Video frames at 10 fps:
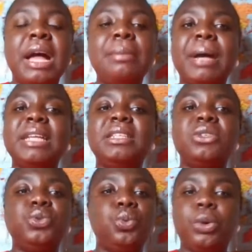And by
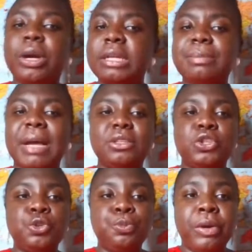this word, by the
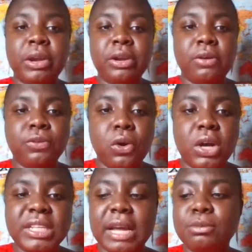Spirit of
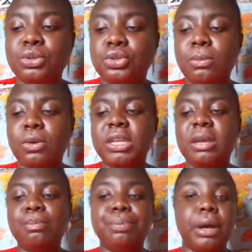God, I'm
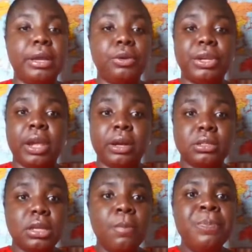summoning
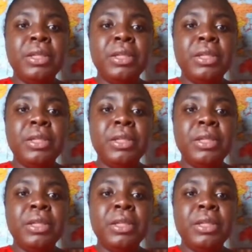pioneers.